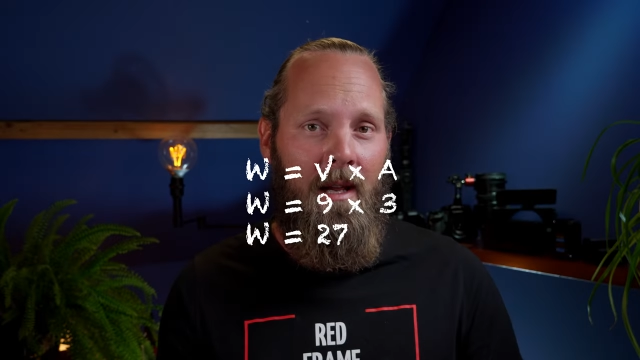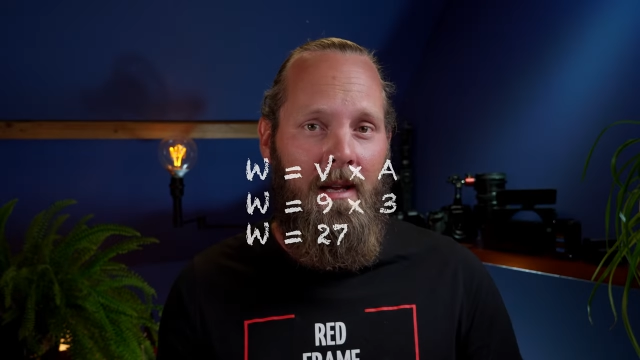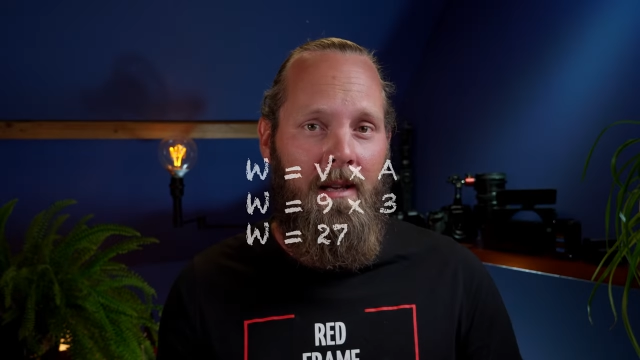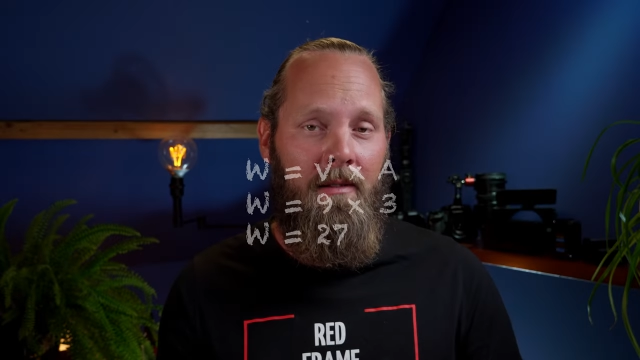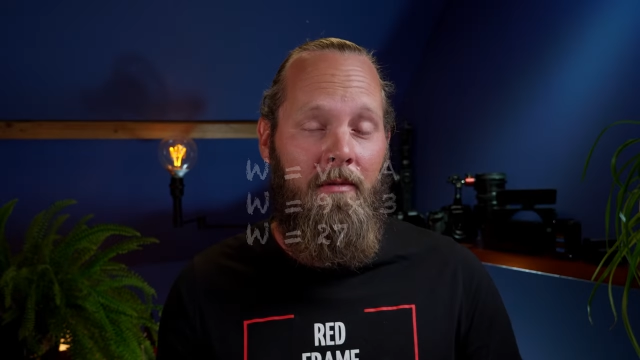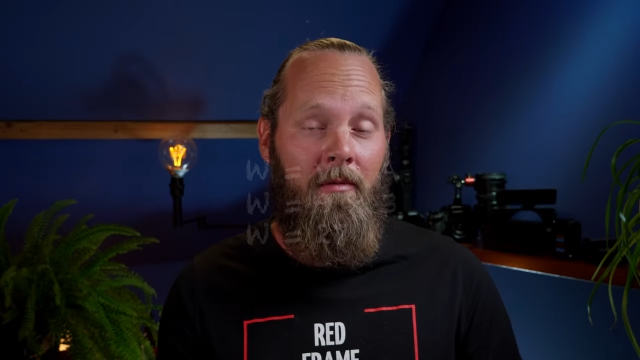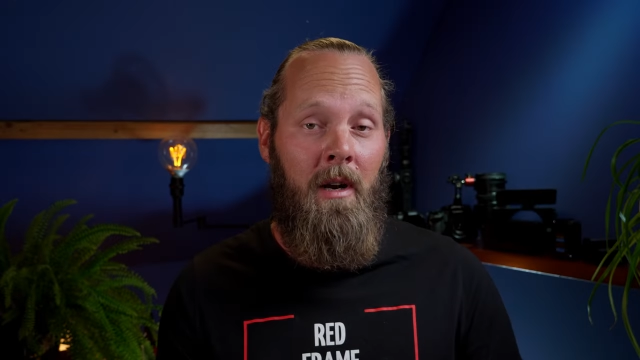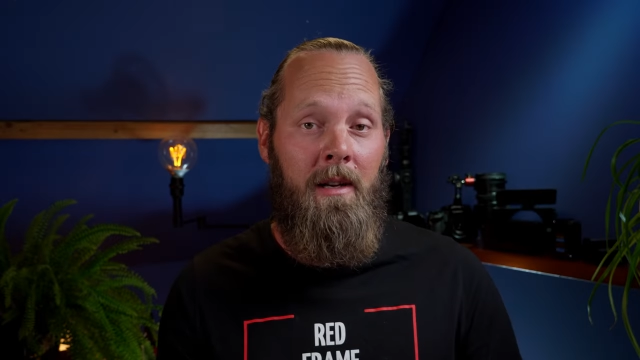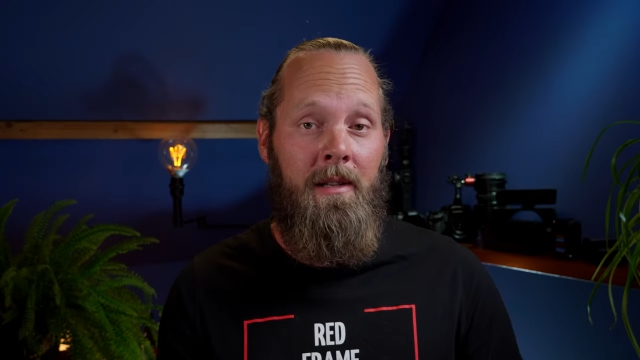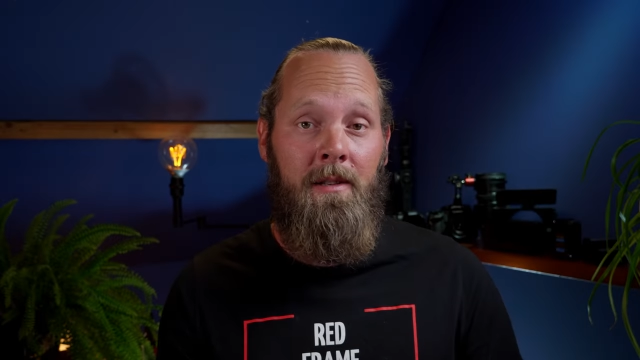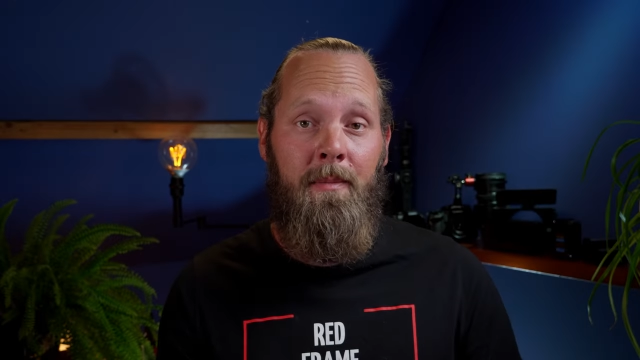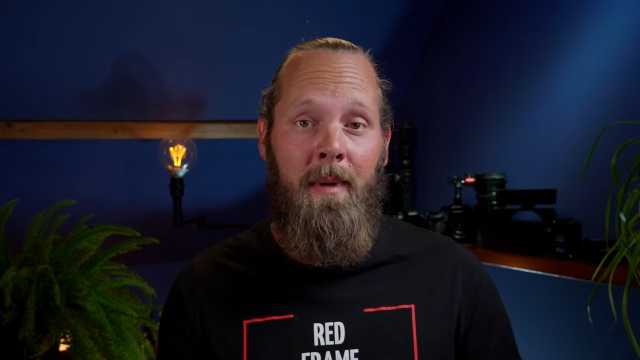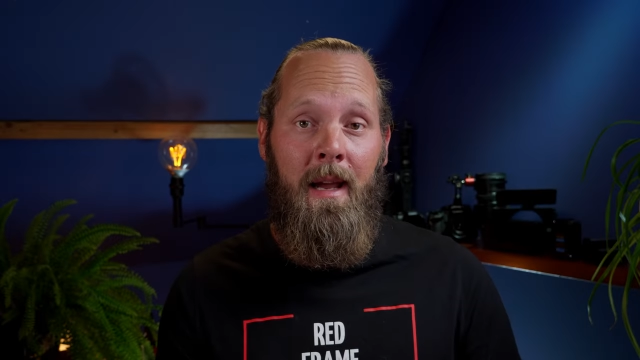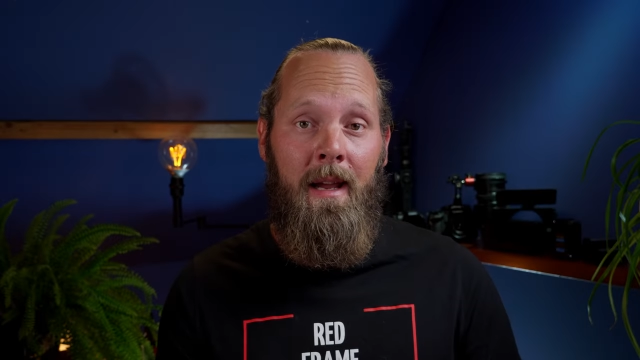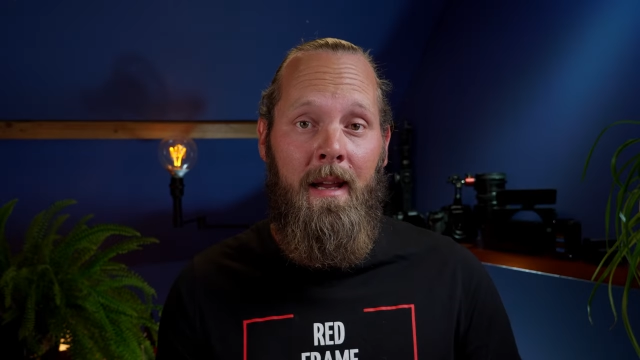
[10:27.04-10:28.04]
like the right
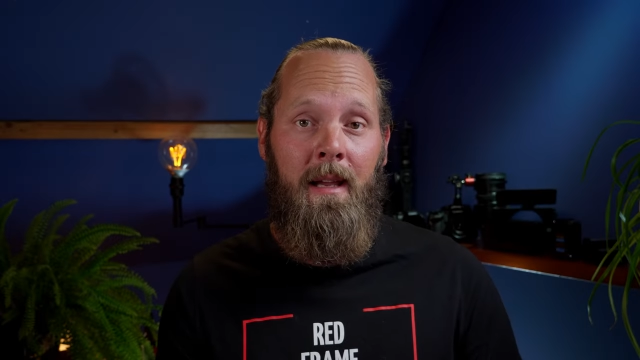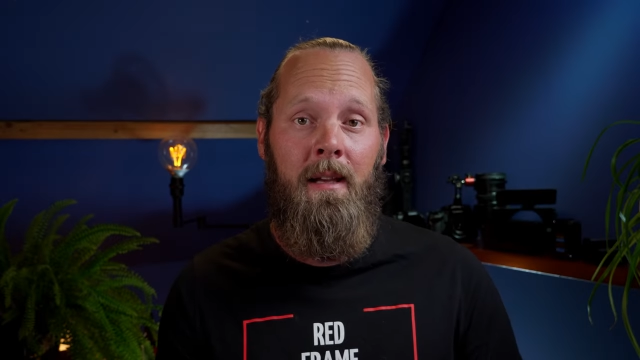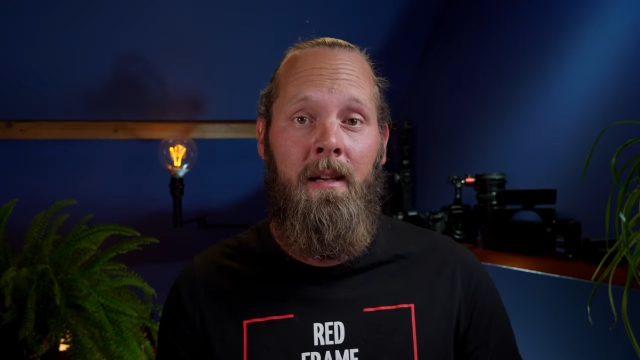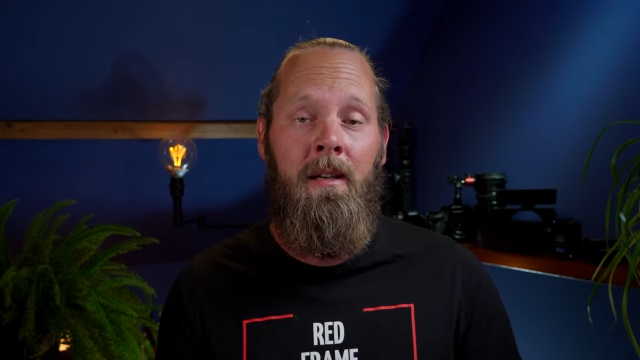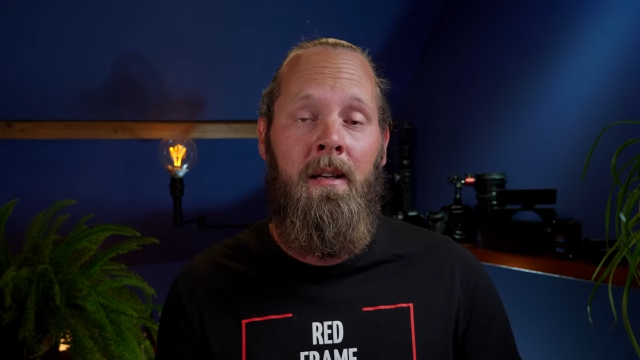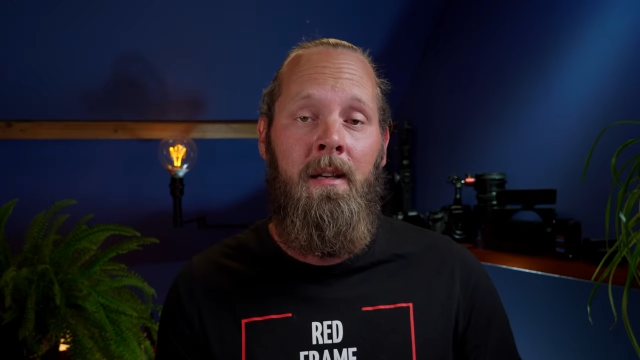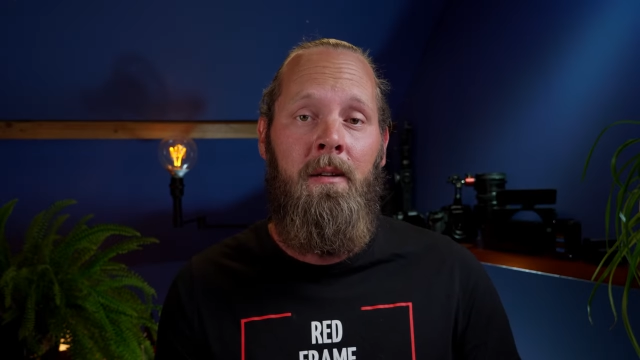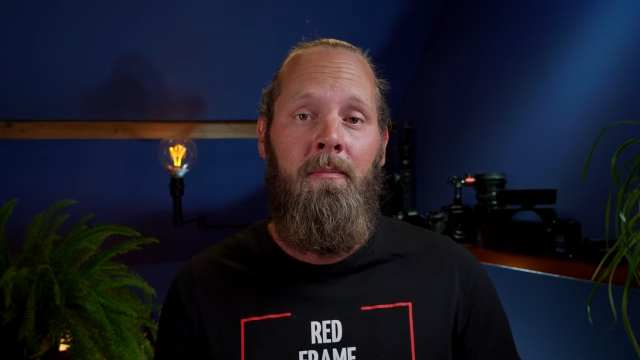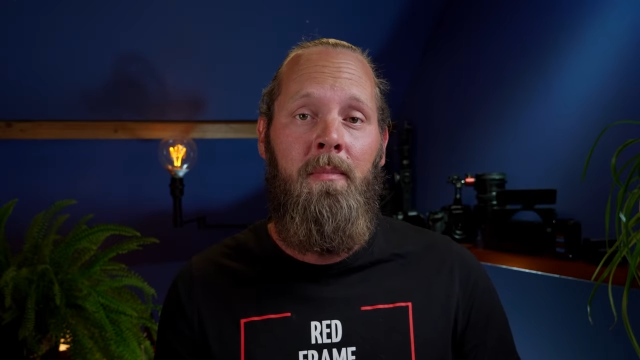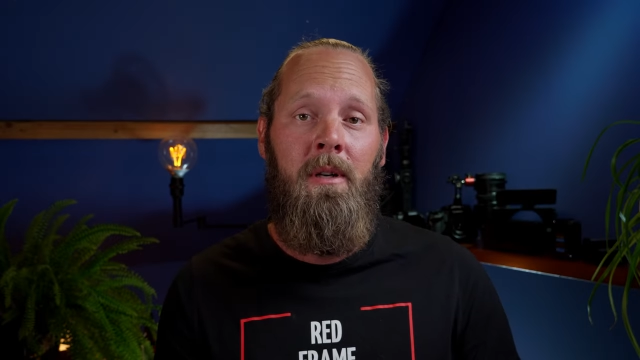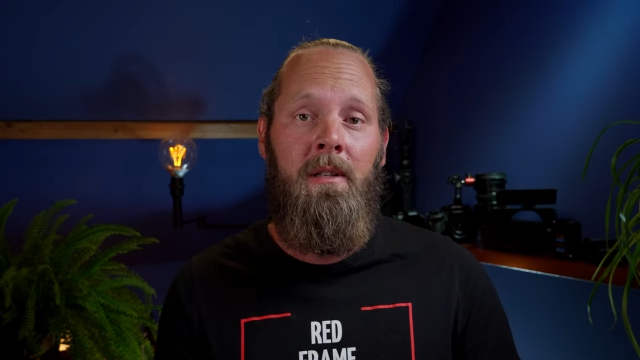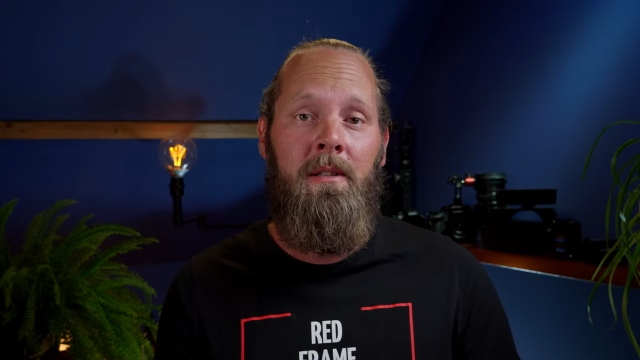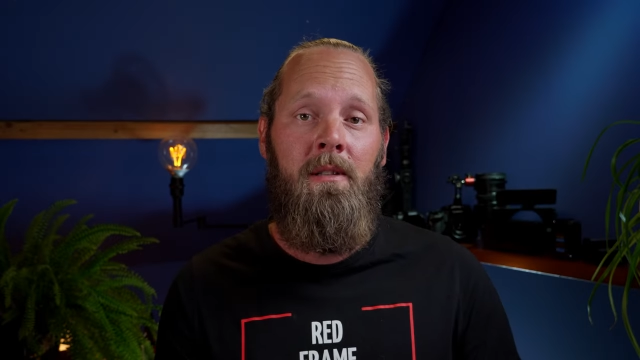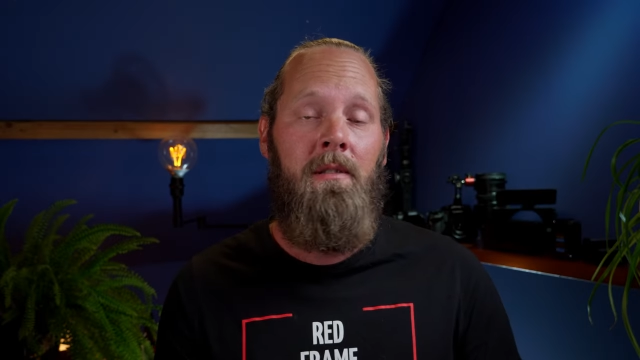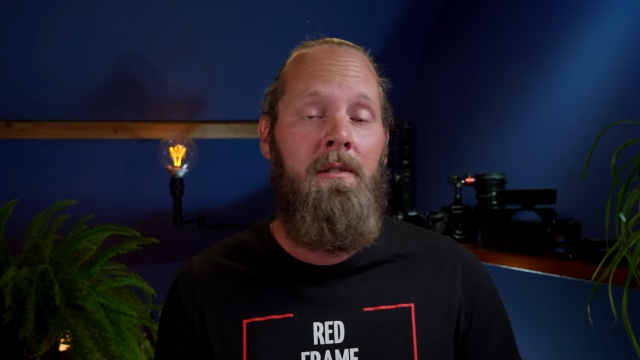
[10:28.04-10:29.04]
spec,
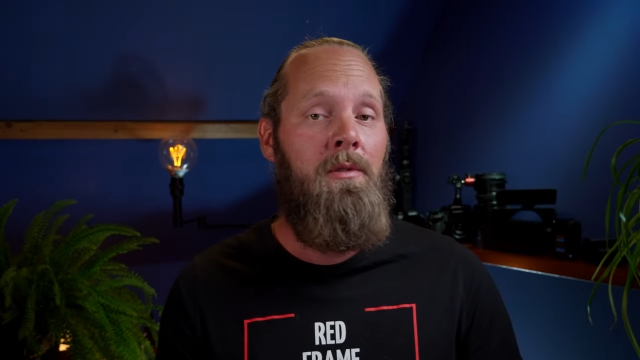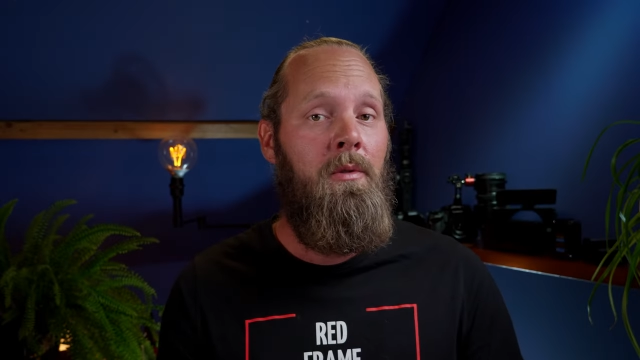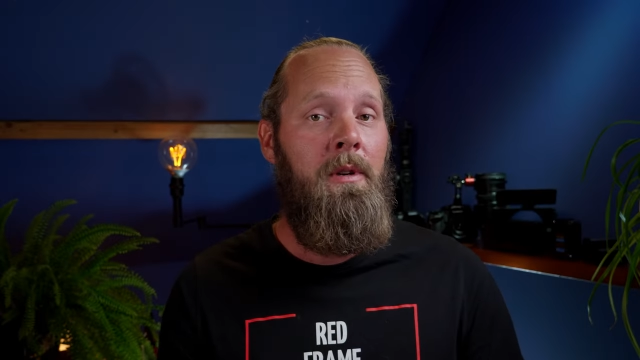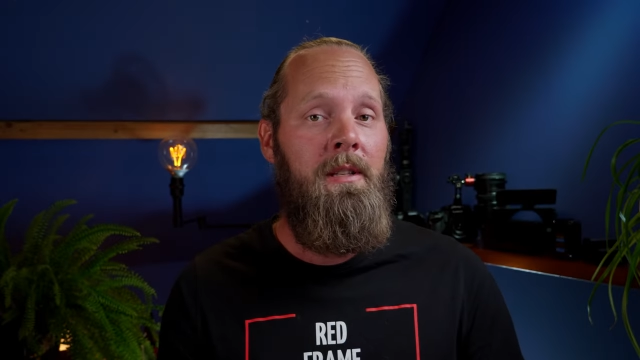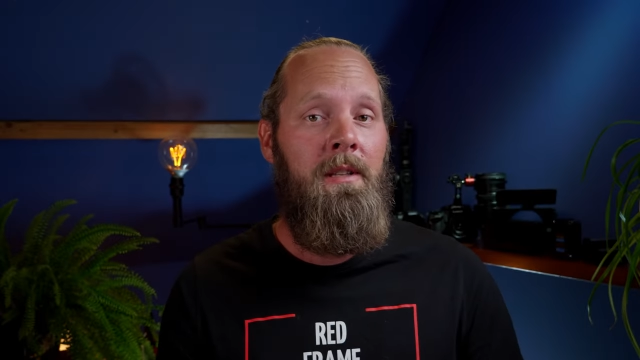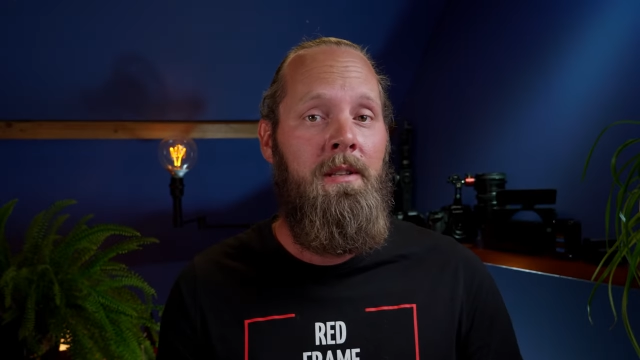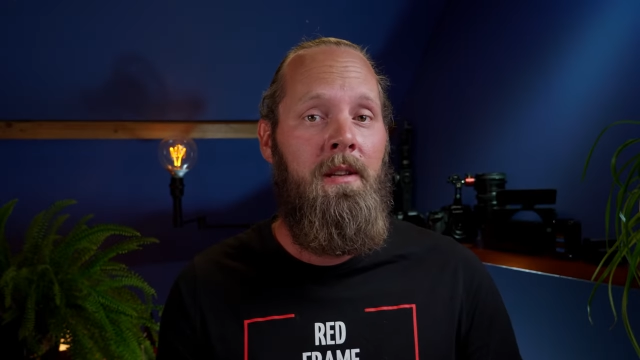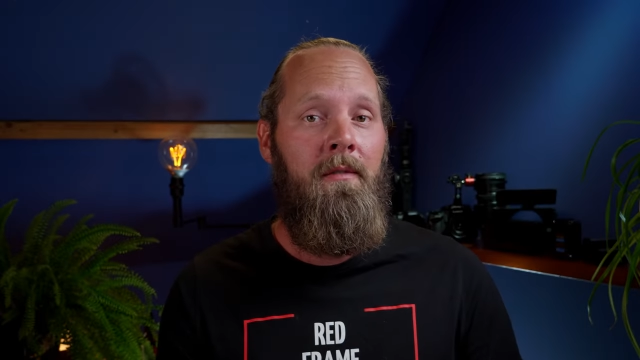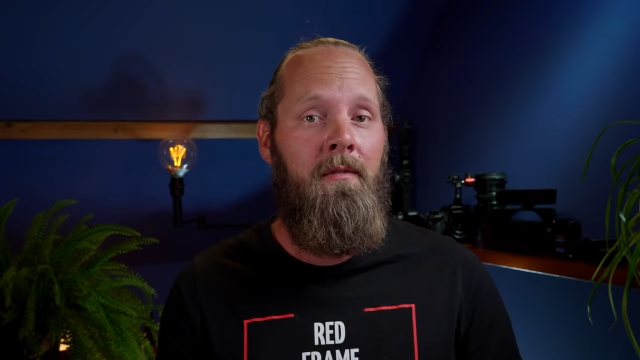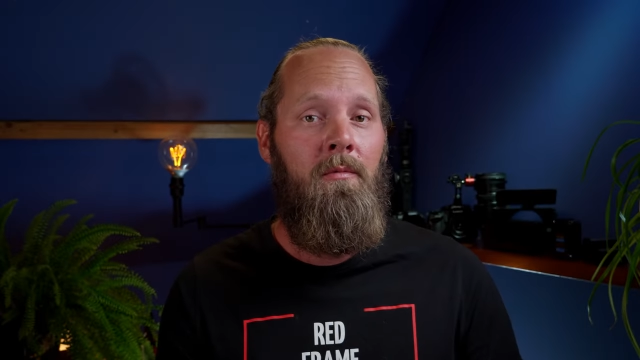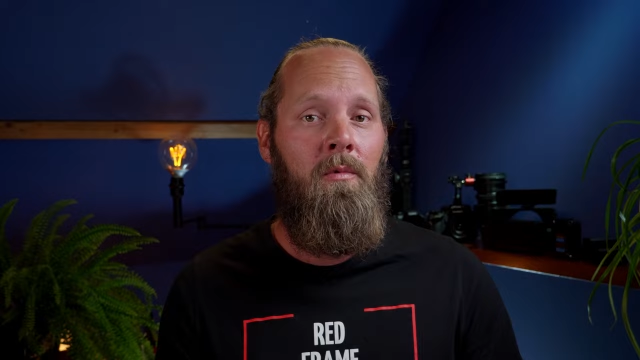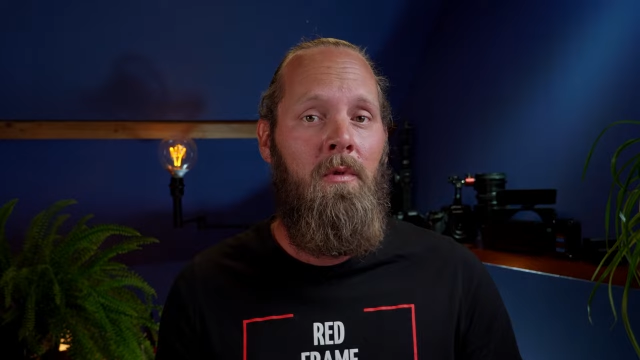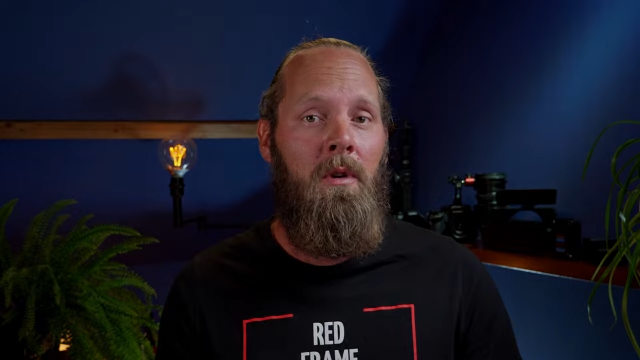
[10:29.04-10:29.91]
but 27